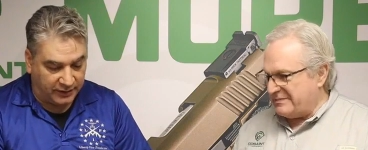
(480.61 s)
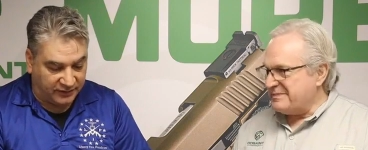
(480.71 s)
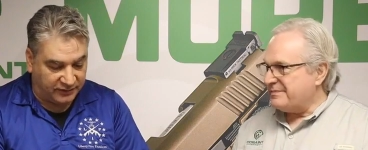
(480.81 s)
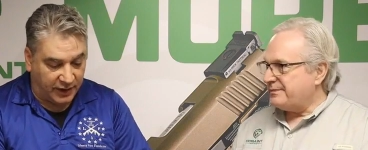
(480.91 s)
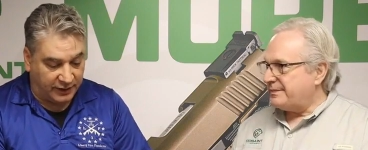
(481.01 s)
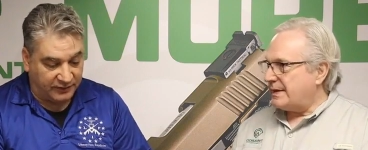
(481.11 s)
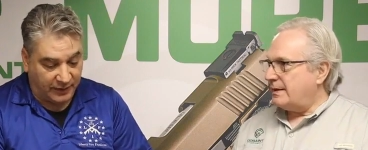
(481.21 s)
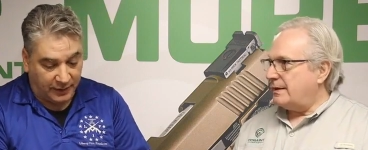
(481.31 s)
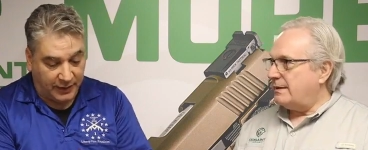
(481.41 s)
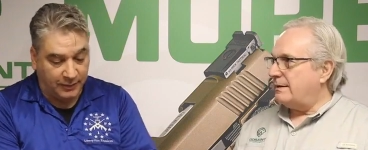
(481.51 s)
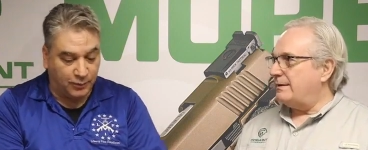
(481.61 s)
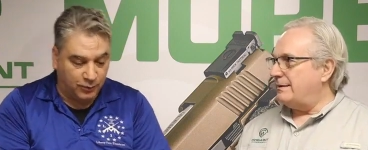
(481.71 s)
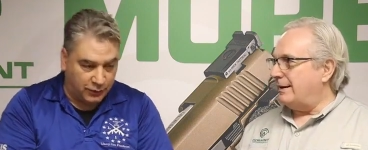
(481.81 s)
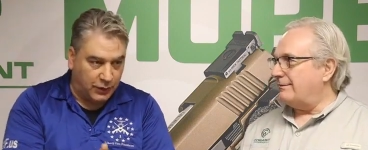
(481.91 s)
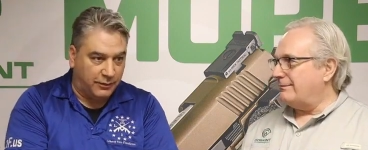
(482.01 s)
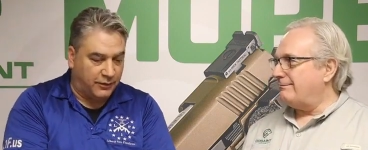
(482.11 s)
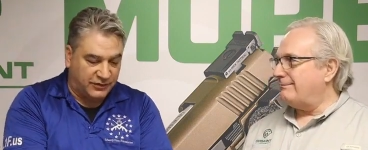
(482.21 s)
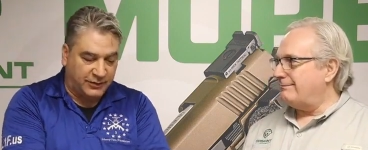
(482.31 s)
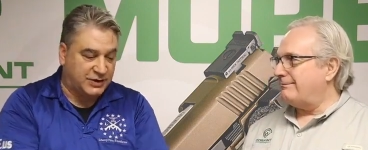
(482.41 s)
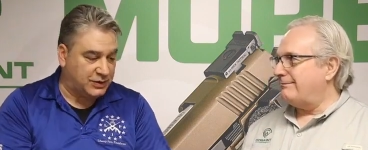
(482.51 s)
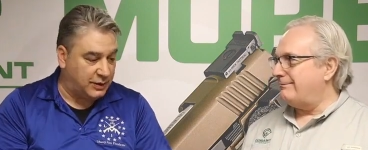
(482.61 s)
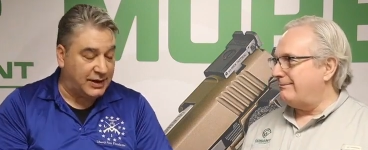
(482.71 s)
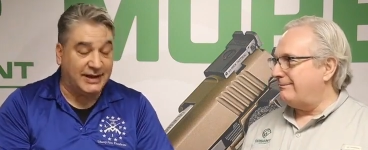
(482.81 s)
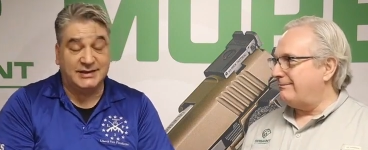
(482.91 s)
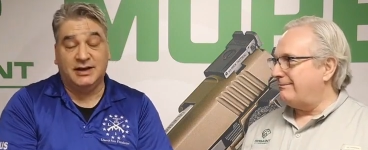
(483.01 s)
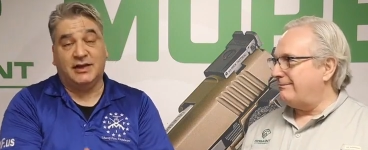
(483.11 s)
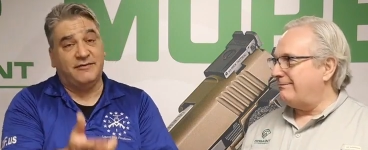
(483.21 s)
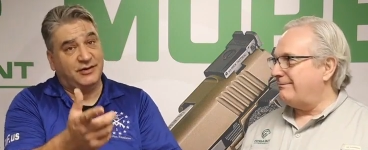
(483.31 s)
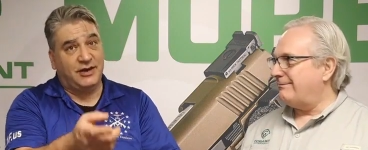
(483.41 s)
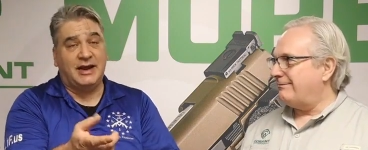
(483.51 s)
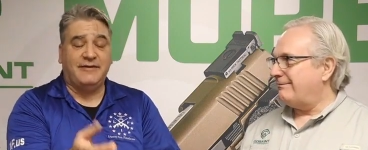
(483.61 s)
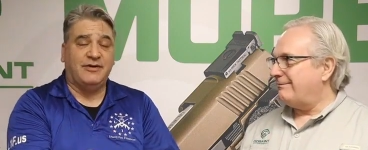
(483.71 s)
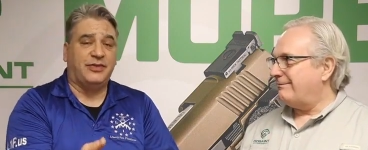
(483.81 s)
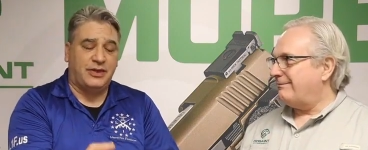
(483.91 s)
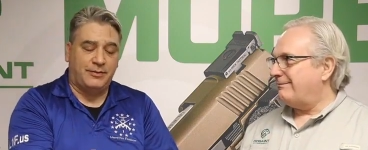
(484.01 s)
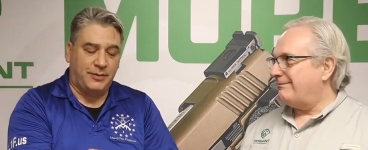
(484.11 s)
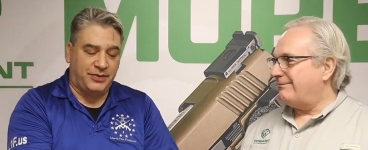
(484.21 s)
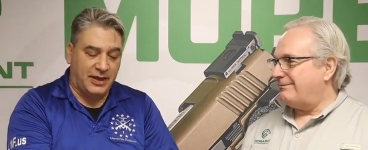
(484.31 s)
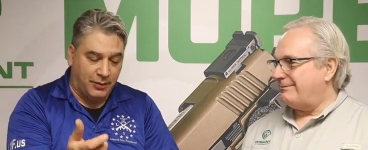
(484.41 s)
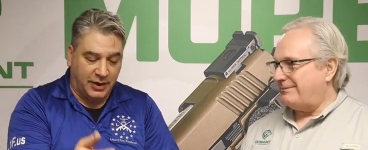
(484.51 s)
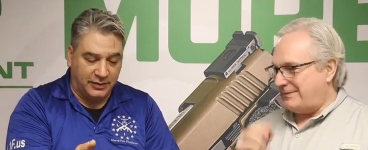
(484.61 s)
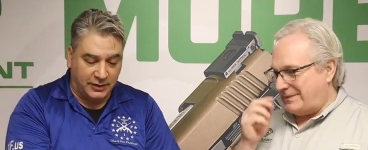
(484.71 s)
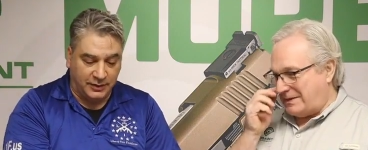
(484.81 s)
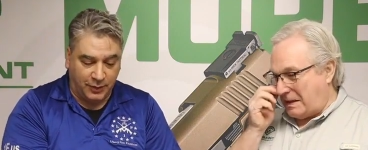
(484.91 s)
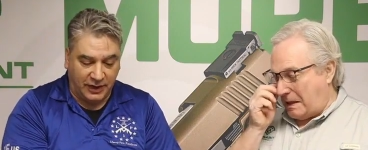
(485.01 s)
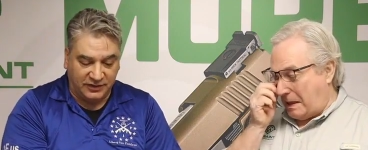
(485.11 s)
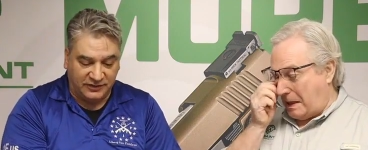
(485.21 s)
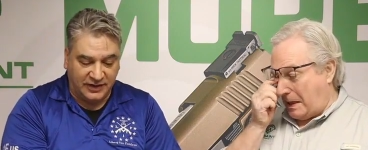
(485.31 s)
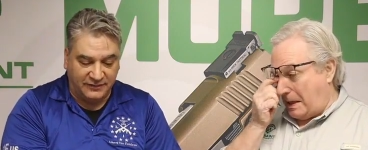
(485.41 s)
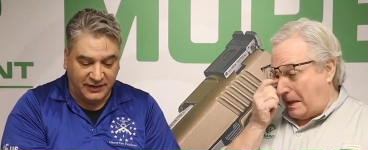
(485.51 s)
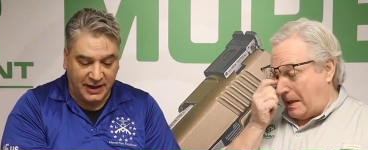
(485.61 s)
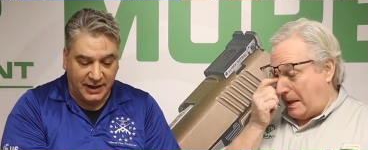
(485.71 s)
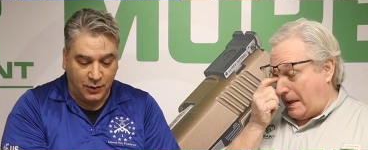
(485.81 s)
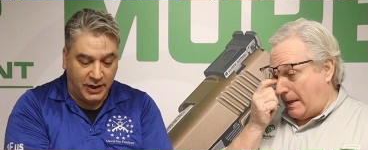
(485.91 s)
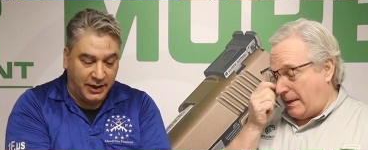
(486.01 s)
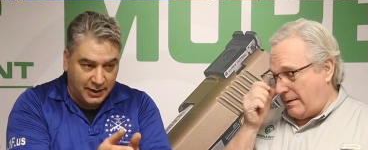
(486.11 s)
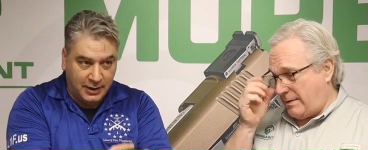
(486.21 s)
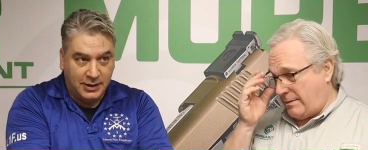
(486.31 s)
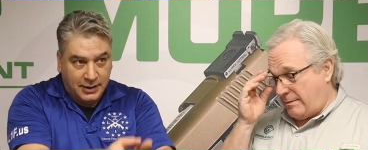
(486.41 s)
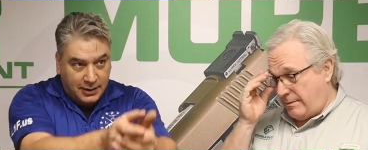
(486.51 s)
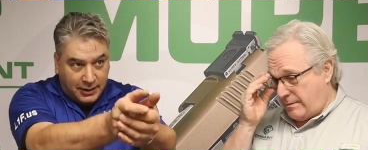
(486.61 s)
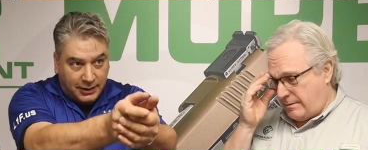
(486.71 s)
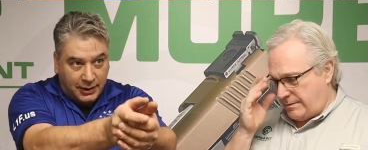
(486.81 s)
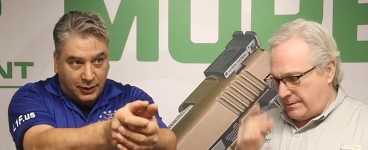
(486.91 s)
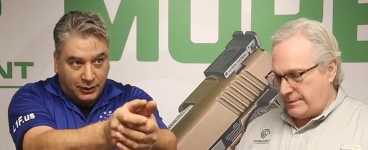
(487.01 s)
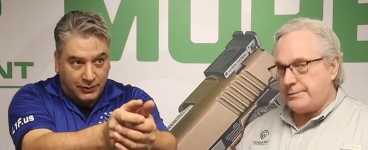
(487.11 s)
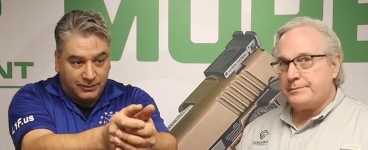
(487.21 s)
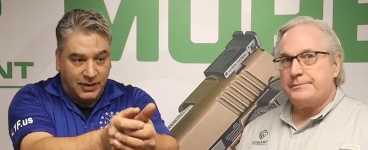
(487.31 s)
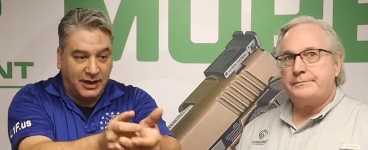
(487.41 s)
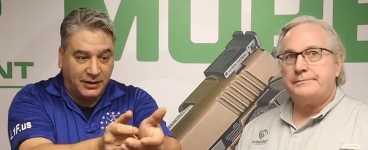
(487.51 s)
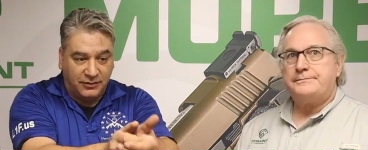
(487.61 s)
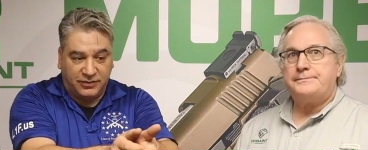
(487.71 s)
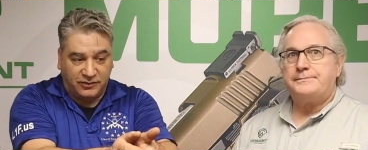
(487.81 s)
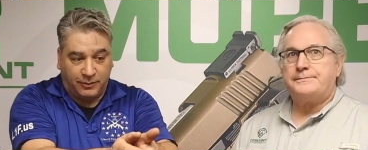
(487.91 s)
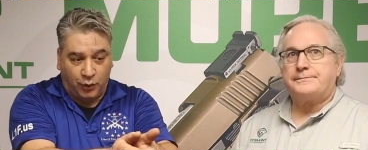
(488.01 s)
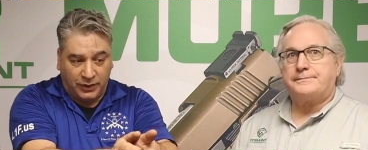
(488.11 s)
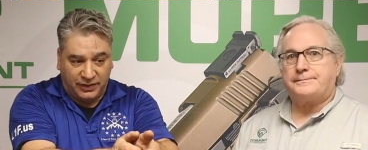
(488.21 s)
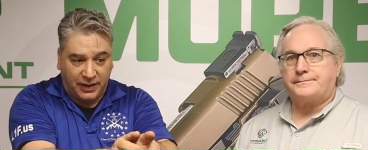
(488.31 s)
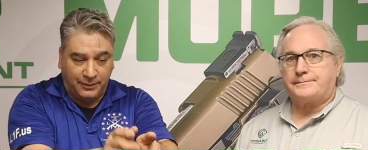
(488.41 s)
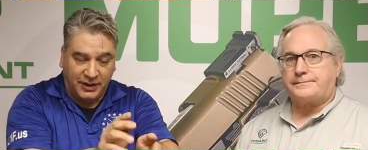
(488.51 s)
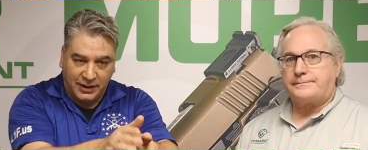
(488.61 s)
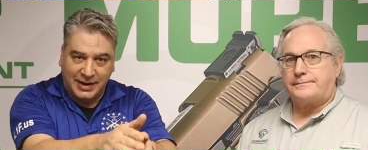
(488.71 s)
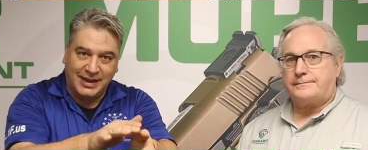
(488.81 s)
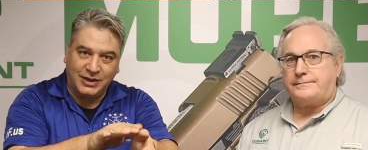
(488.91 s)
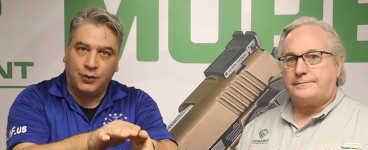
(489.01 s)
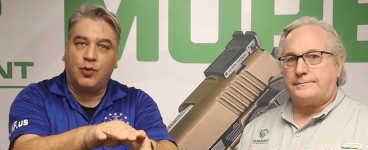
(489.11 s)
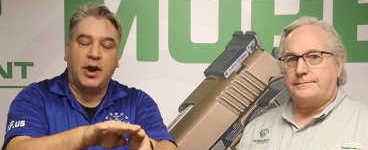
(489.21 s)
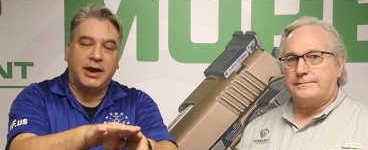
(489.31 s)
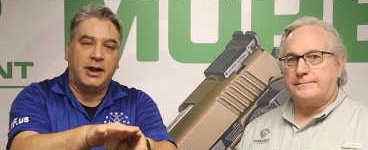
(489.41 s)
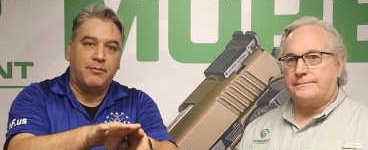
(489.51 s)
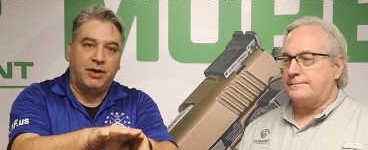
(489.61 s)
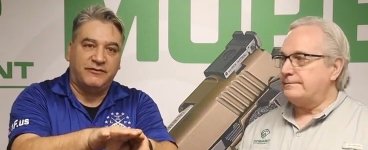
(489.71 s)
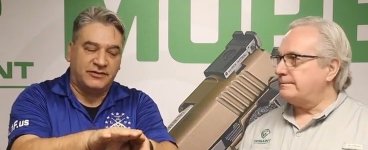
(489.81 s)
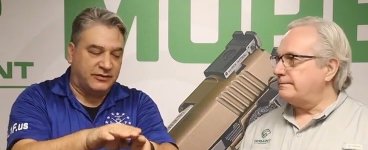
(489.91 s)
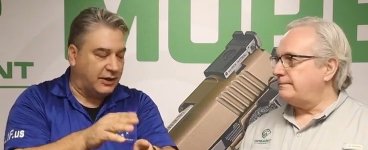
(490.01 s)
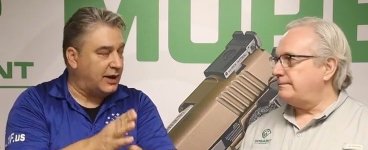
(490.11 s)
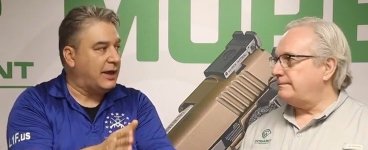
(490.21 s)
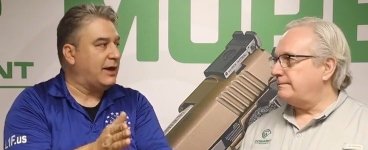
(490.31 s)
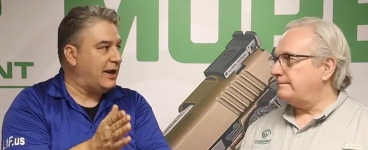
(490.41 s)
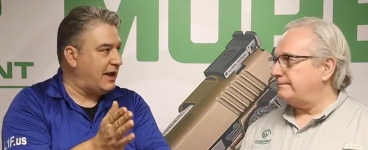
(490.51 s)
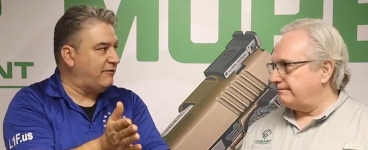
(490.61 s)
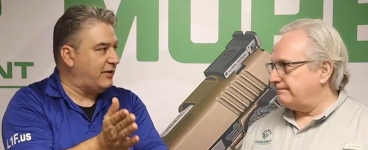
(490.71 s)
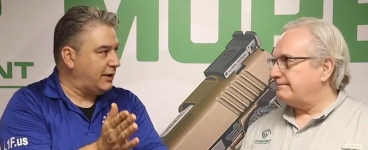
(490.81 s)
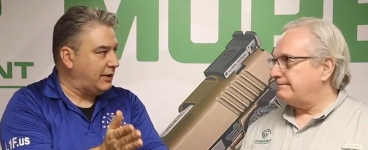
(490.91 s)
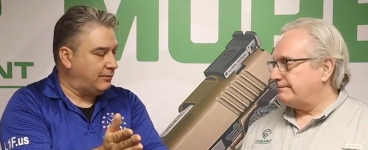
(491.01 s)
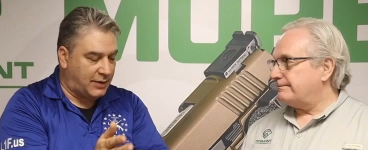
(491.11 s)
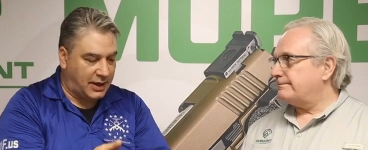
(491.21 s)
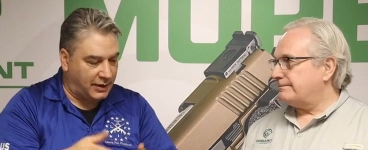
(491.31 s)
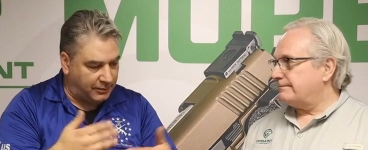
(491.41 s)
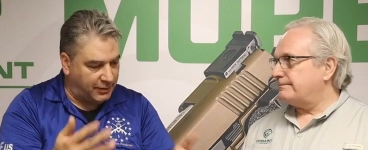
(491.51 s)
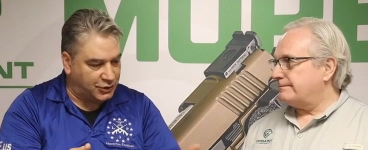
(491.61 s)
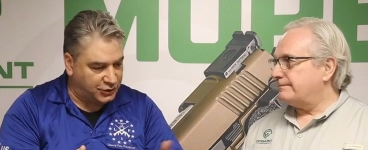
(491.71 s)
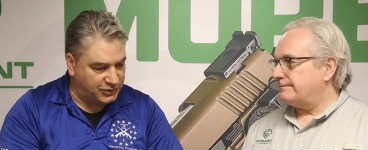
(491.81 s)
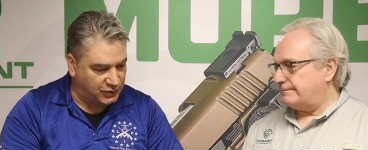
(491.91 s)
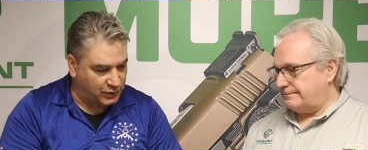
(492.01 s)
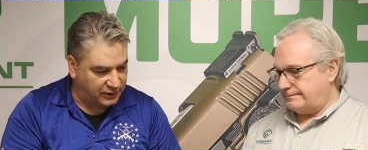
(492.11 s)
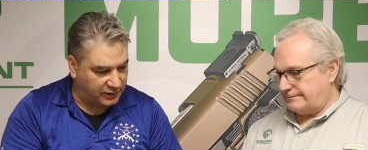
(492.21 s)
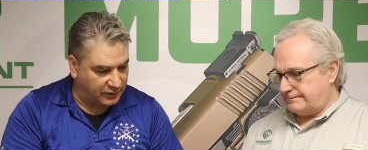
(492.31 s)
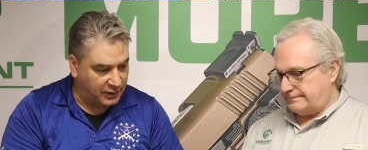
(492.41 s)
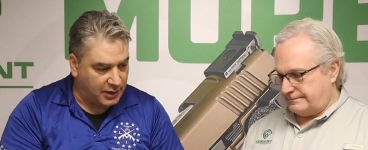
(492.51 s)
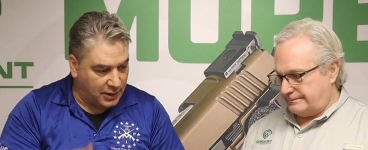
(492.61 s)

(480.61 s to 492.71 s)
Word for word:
Speaker 1: in the slide, because I like, yeah. you know, especially in nineteen elevens, you're going to have your thumb up there by the by the safety anyway. You know, you and your support thumb, you're not you're riding above it, so you're not going to have any any issues with the